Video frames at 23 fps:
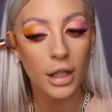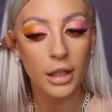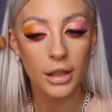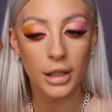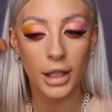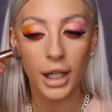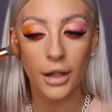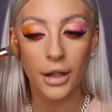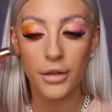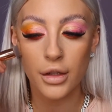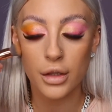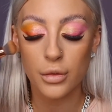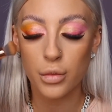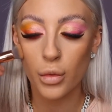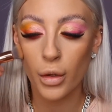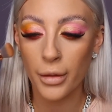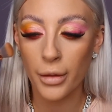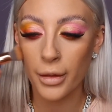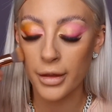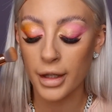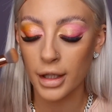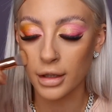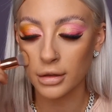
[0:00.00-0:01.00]
Like, if there's
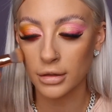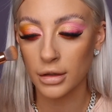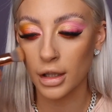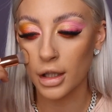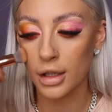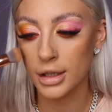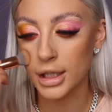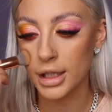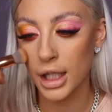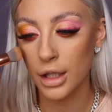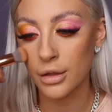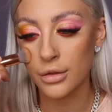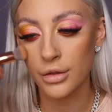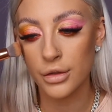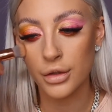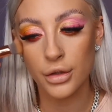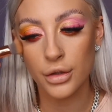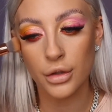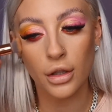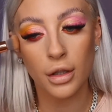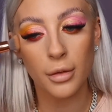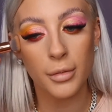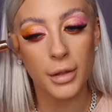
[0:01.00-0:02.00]
one thing lockdown's
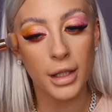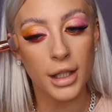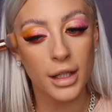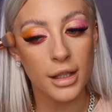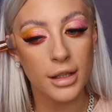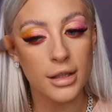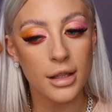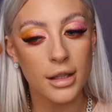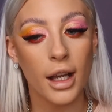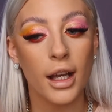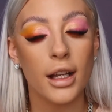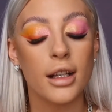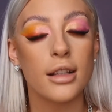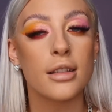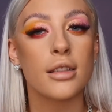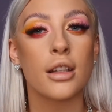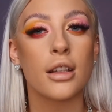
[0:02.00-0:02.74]
taught me, it's like to